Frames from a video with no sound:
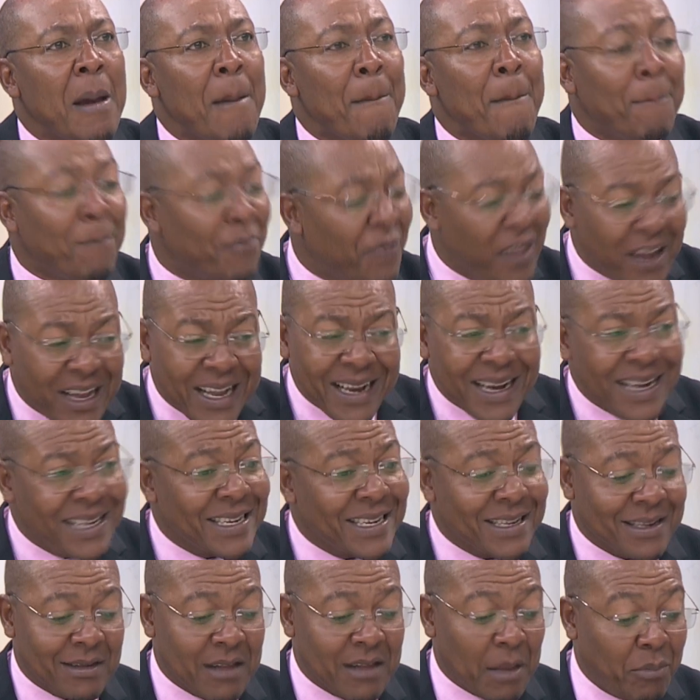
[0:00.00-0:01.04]
The
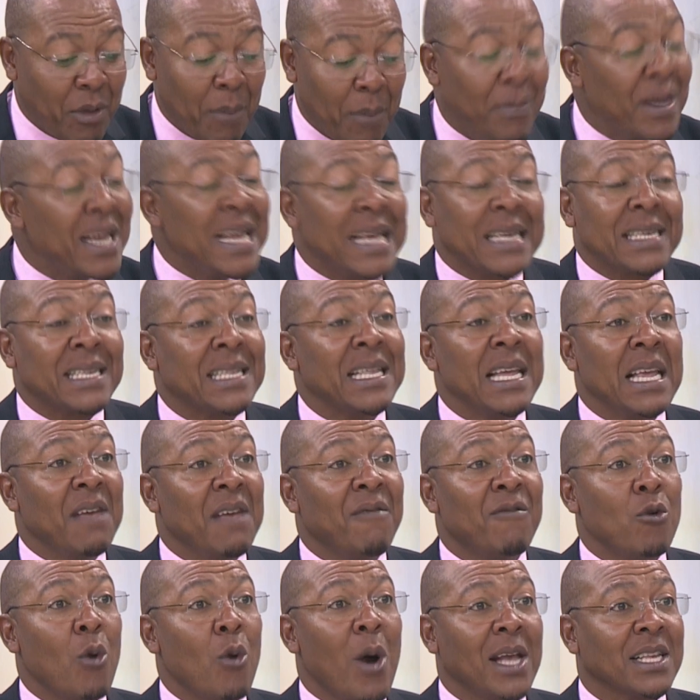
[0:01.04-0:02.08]
greatest, the biggest thing,
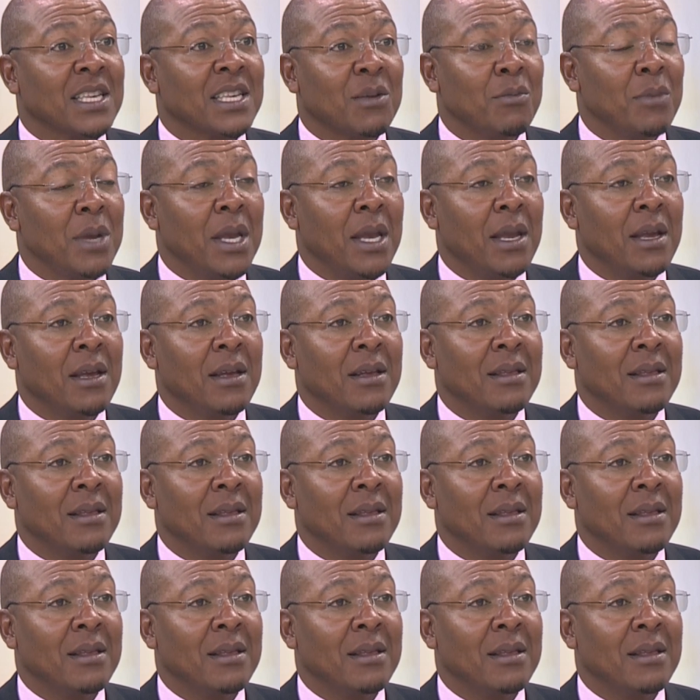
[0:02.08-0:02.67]
if you ask me,